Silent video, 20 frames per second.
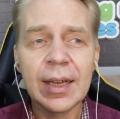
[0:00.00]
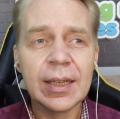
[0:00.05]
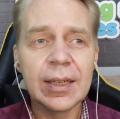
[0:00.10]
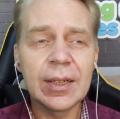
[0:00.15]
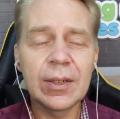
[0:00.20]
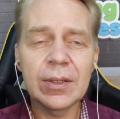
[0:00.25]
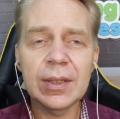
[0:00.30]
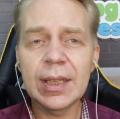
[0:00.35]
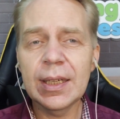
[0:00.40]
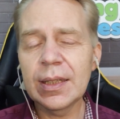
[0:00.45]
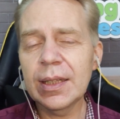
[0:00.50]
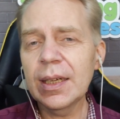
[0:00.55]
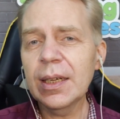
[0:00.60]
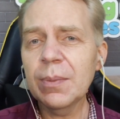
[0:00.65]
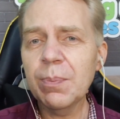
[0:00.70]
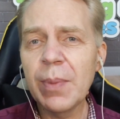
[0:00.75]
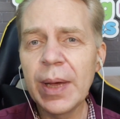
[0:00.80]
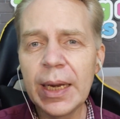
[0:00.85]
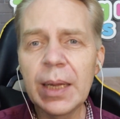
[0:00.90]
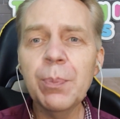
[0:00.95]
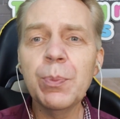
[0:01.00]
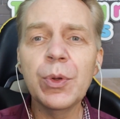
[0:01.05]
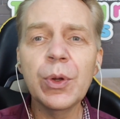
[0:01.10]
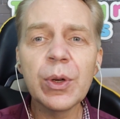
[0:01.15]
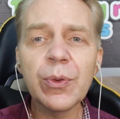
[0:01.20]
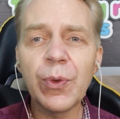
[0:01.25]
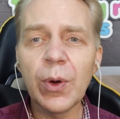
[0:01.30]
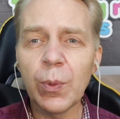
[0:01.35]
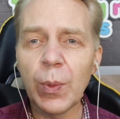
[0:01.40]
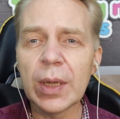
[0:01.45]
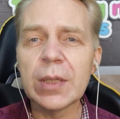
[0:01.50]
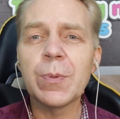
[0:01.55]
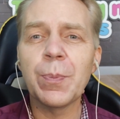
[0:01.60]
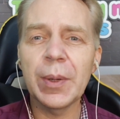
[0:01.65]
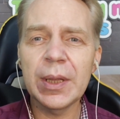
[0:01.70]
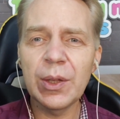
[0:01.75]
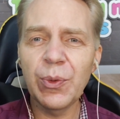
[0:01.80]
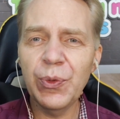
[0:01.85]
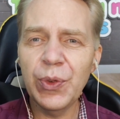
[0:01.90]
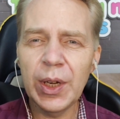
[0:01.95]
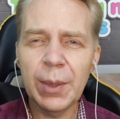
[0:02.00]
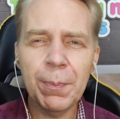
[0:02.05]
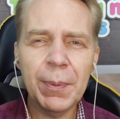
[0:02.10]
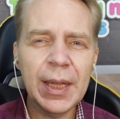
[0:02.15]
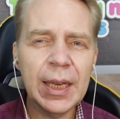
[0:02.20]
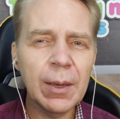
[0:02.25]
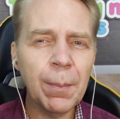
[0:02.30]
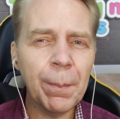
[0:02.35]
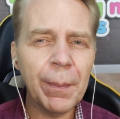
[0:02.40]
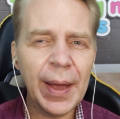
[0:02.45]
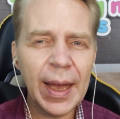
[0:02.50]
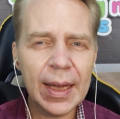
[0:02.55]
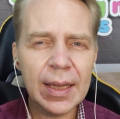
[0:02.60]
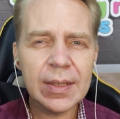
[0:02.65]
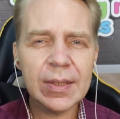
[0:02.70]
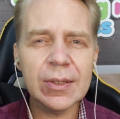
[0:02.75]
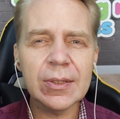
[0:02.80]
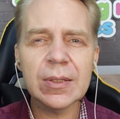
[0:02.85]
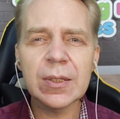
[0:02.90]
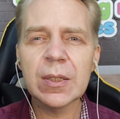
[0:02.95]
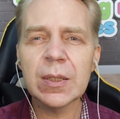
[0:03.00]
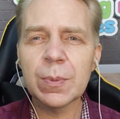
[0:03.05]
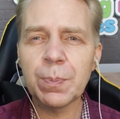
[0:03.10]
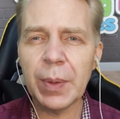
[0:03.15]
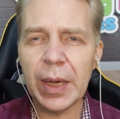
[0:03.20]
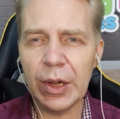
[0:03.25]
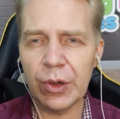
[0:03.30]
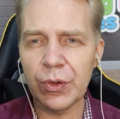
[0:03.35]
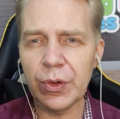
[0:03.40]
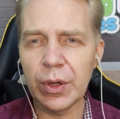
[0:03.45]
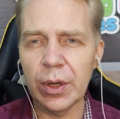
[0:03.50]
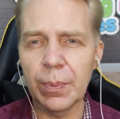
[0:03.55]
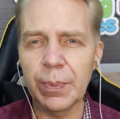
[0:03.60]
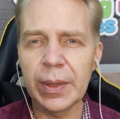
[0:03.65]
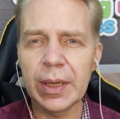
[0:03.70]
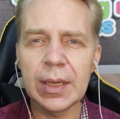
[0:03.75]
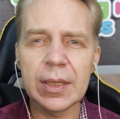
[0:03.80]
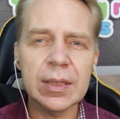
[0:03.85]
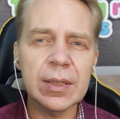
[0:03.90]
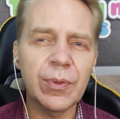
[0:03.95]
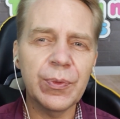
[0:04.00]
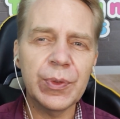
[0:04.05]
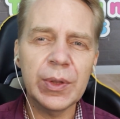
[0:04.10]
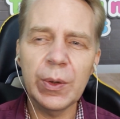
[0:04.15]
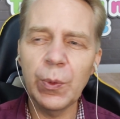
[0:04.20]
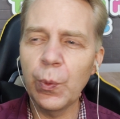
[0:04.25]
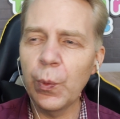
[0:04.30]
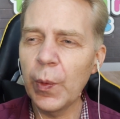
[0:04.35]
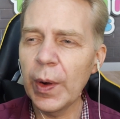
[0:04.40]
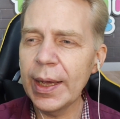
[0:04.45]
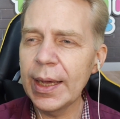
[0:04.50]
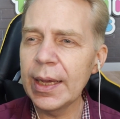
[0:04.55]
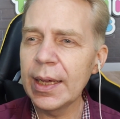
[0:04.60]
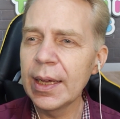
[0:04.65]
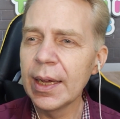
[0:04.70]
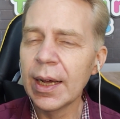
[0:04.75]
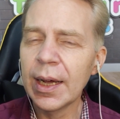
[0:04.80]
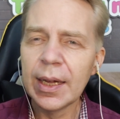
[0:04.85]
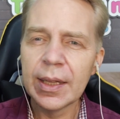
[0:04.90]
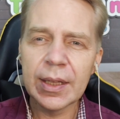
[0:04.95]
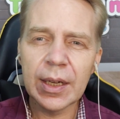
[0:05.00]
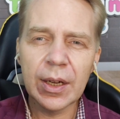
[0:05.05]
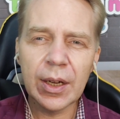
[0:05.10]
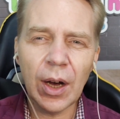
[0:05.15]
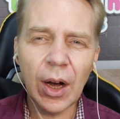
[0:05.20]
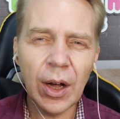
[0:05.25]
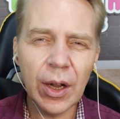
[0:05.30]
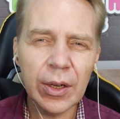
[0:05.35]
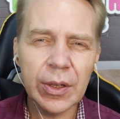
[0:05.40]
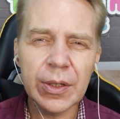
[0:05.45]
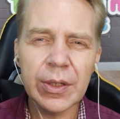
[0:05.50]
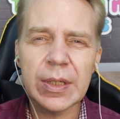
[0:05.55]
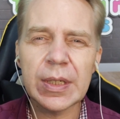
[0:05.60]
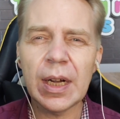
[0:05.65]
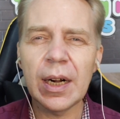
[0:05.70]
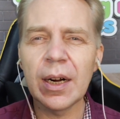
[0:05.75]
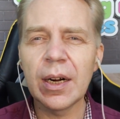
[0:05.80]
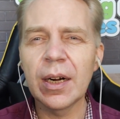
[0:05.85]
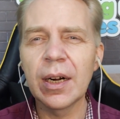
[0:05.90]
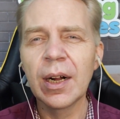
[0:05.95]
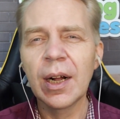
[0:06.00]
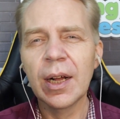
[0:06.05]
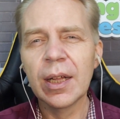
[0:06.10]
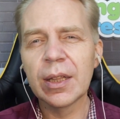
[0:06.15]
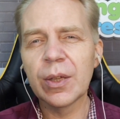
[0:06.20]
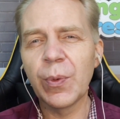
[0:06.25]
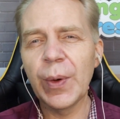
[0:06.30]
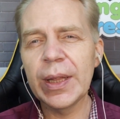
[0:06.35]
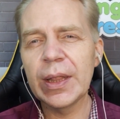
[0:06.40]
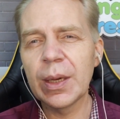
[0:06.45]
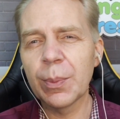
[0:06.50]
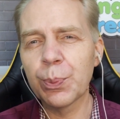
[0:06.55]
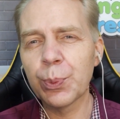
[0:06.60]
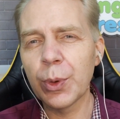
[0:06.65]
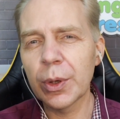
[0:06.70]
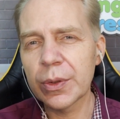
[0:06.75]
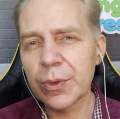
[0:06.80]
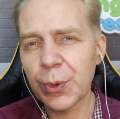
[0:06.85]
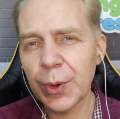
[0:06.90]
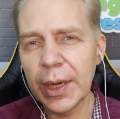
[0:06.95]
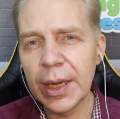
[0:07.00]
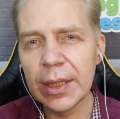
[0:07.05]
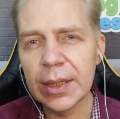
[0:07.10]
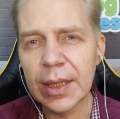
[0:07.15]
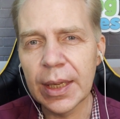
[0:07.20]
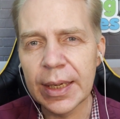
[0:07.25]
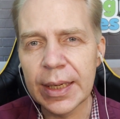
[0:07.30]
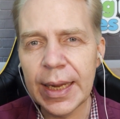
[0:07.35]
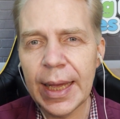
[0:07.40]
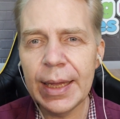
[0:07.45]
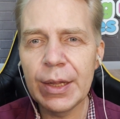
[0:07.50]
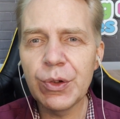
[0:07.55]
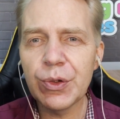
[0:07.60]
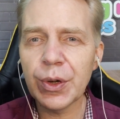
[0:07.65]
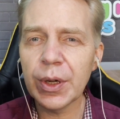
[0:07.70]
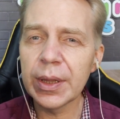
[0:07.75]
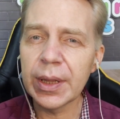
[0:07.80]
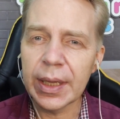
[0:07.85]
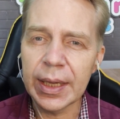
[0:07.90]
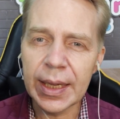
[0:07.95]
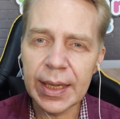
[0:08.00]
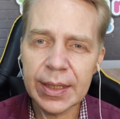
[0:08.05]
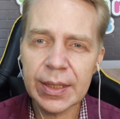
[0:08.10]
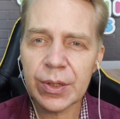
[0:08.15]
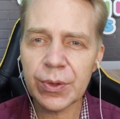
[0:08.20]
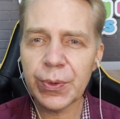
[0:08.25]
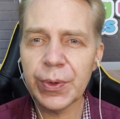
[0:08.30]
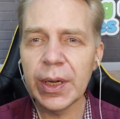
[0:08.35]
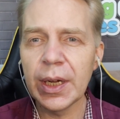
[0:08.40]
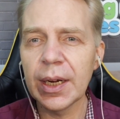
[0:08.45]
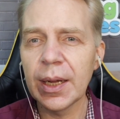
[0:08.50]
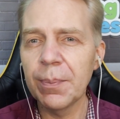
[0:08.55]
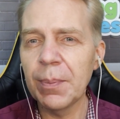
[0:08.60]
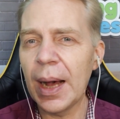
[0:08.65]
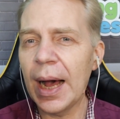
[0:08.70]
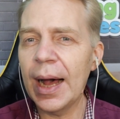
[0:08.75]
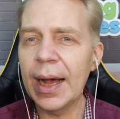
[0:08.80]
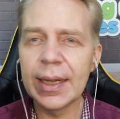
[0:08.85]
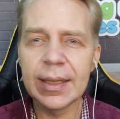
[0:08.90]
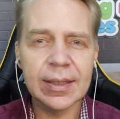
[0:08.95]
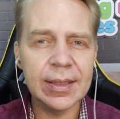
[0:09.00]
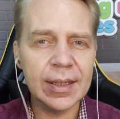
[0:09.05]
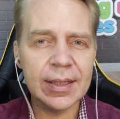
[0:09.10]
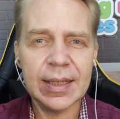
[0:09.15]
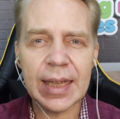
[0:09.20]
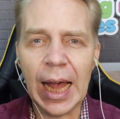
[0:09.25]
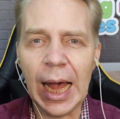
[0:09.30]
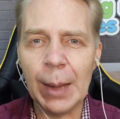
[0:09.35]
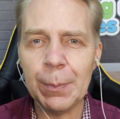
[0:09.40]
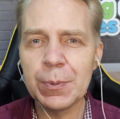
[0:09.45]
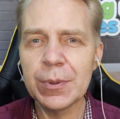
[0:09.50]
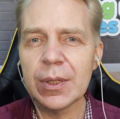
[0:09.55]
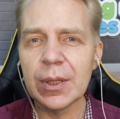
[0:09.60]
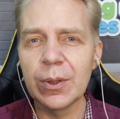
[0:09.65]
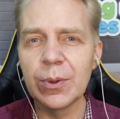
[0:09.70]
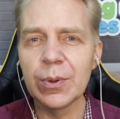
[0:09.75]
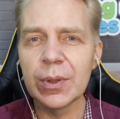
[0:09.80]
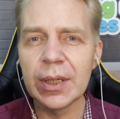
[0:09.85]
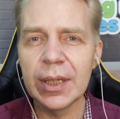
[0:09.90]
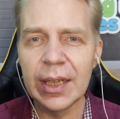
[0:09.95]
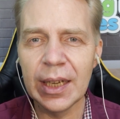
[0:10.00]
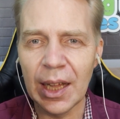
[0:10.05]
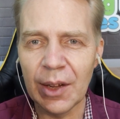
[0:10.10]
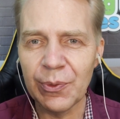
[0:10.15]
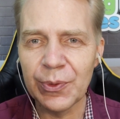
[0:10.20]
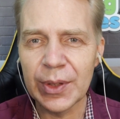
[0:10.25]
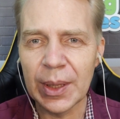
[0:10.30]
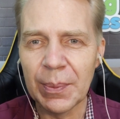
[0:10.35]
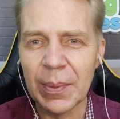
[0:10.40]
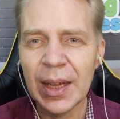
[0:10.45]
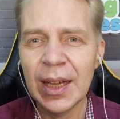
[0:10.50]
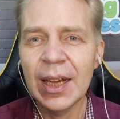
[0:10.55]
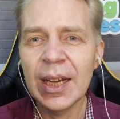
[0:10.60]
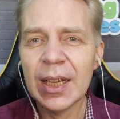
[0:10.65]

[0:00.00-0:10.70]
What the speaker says: You know, there are many beautiful ones, but the Filipino peso is special because of the way the colors are, the way they're portraying the nature and the history on them. I just absolutely love them.